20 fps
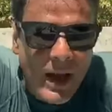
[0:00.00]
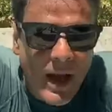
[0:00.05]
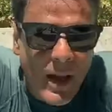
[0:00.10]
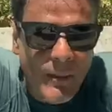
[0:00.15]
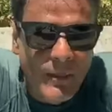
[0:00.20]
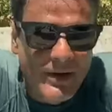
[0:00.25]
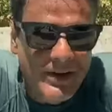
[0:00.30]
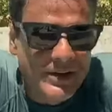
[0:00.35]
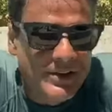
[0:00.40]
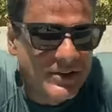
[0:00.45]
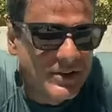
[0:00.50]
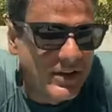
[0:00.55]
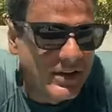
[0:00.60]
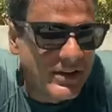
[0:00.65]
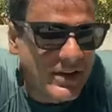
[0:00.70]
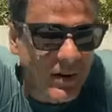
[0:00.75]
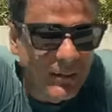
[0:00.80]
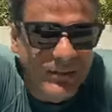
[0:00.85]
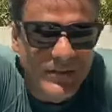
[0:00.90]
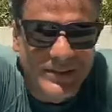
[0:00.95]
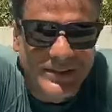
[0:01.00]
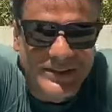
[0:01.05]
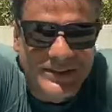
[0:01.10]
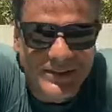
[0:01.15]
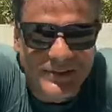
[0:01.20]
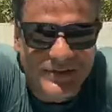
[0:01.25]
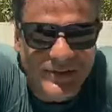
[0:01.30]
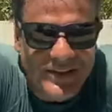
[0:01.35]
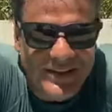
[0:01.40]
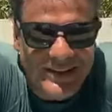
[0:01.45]
I'm gonna do a couple of
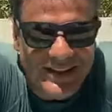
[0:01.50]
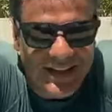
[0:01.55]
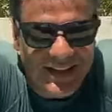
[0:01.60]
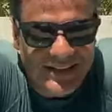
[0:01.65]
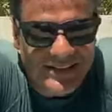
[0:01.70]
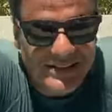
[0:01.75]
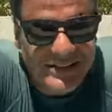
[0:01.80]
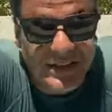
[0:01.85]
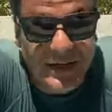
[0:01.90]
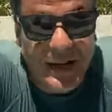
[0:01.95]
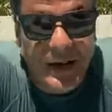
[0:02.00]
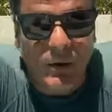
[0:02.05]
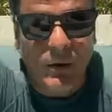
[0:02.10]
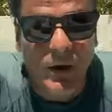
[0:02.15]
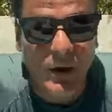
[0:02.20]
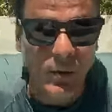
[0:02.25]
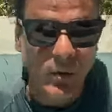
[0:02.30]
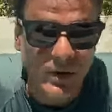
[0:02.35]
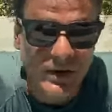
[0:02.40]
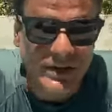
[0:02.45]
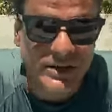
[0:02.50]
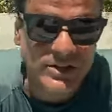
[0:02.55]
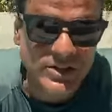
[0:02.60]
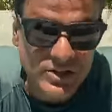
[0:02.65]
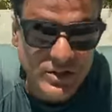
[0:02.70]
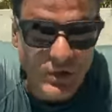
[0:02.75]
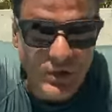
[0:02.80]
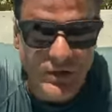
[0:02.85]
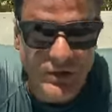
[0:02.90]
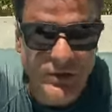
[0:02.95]
different things today. I wanted to
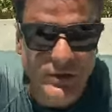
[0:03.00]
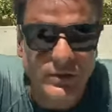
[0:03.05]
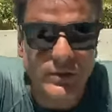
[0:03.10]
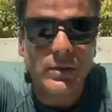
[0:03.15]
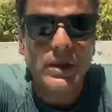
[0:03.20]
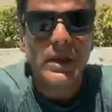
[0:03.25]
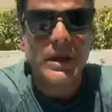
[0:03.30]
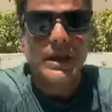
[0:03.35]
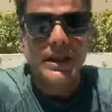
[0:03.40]
show you,